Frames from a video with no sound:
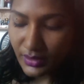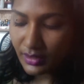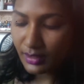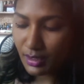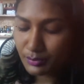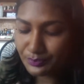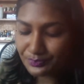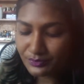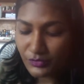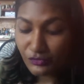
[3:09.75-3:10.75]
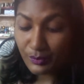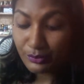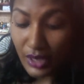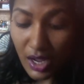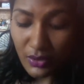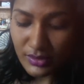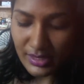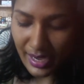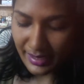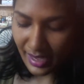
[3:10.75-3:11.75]
For brows,
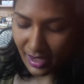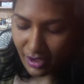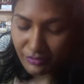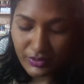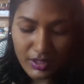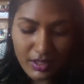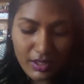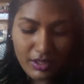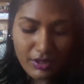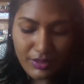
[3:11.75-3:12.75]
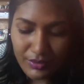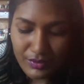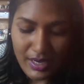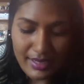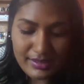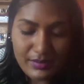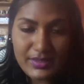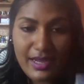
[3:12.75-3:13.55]
I have 3 items.